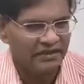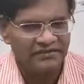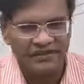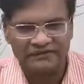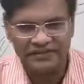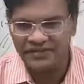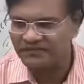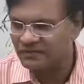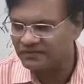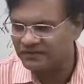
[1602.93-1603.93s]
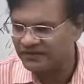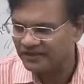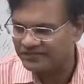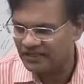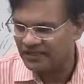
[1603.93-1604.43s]
So first and foremost, we have
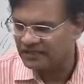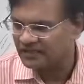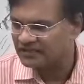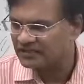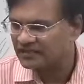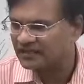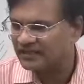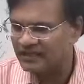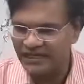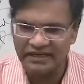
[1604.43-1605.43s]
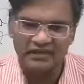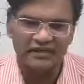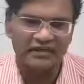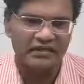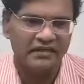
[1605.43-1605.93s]
said that let
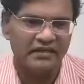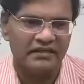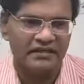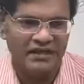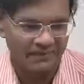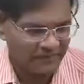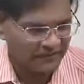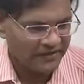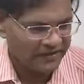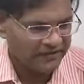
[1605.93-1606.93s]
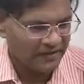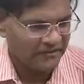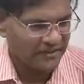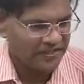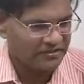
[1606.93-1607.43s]
the number of days
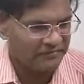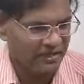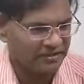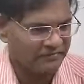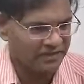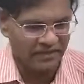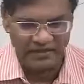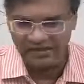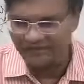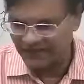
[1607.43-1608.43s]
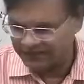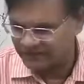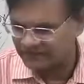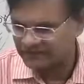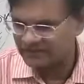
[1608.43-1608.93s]
Parliament has to meet be fixed.
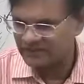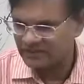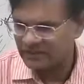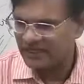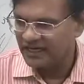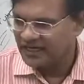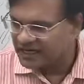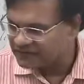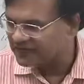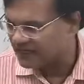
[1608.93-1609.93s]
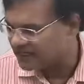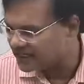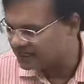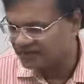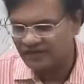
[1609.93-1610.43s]
And if for any
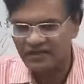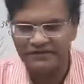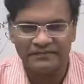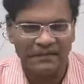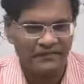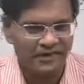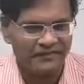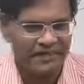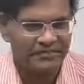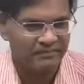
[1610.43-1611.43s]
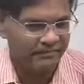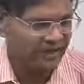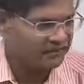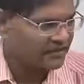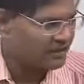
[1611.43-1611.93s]
reason, if the Parliament fails to
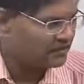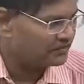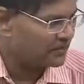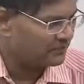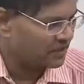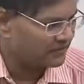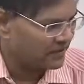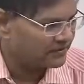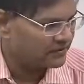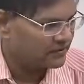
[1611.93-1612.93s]
meet for those number of days,